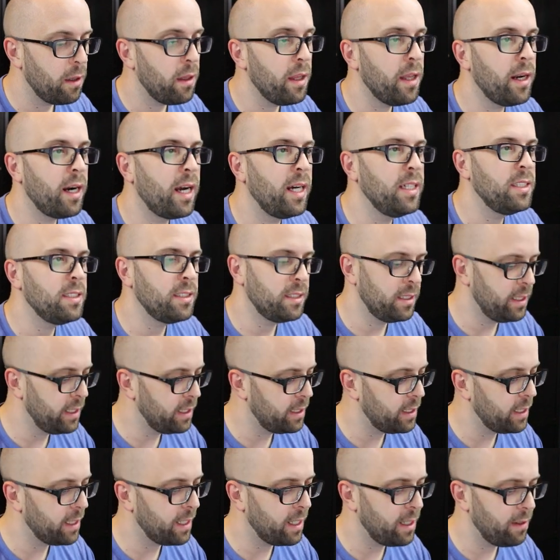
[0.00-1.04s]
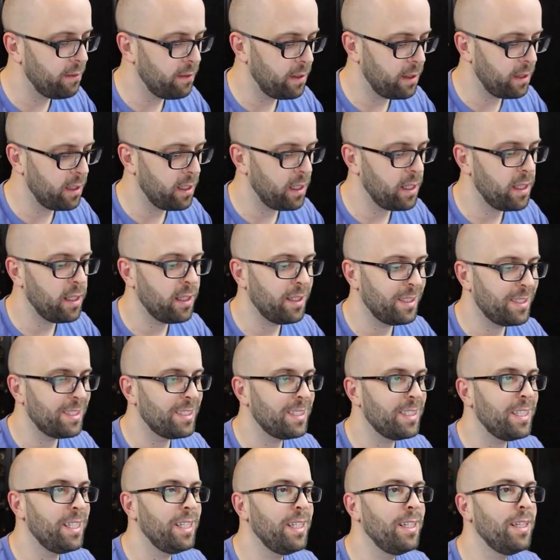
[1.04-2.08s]
then I just need to give it the
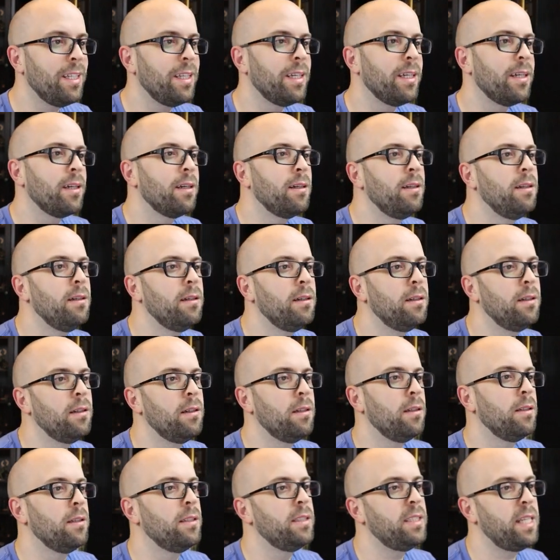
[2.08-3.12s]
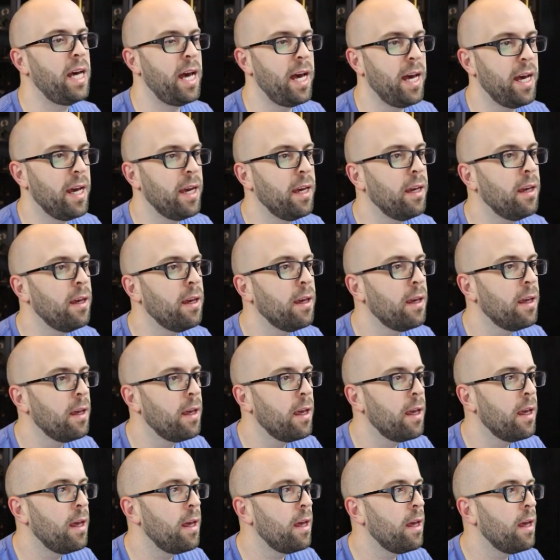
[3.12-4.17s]
seedling tag,
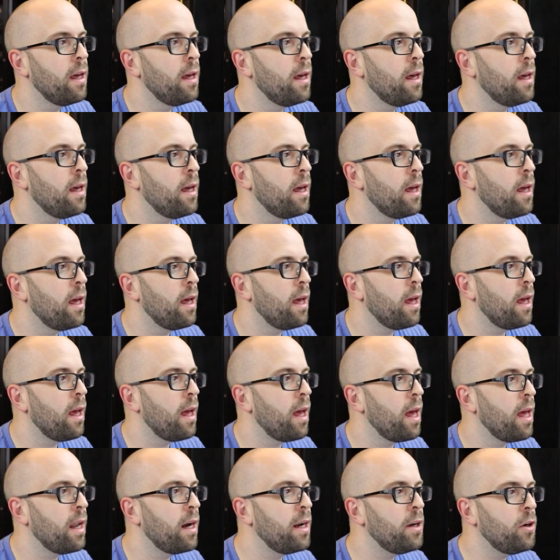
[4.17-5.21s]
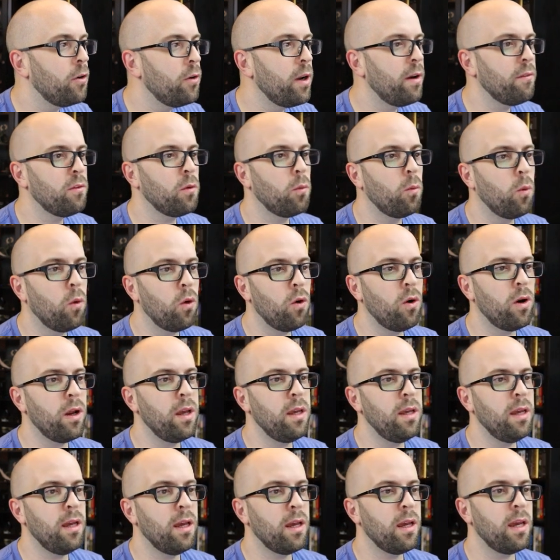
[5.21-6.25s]
and I don't have to
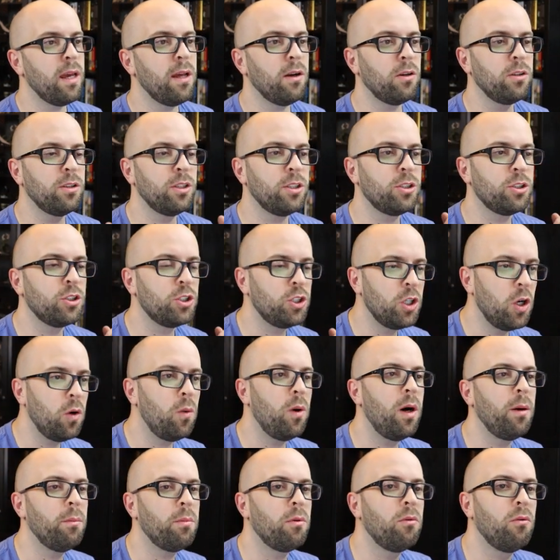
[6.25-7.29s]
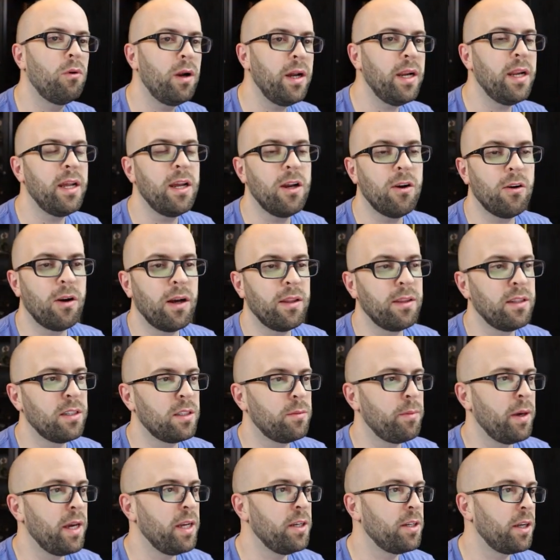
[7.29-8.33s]
worry, it'll just show up right here on
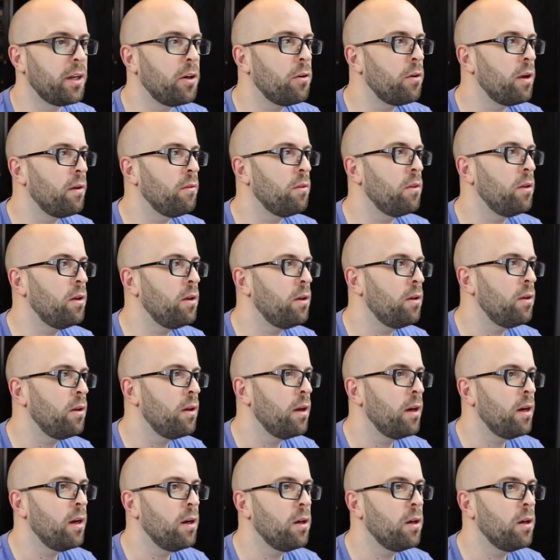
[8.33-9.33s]
this page. I don't have to